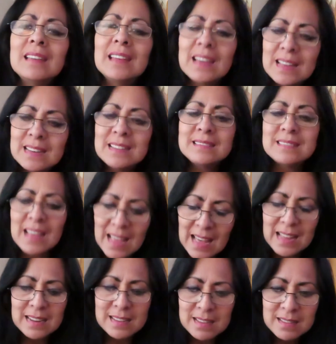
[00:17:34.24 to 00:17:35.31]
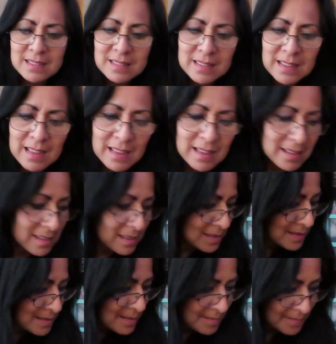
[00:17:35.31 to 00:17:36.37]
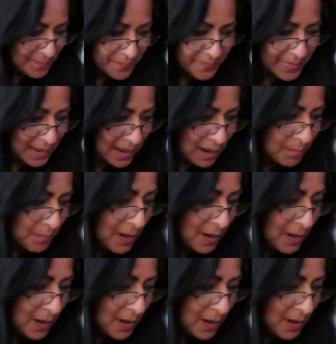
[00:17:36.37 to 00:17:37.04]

Annie's Attic, yeah. And I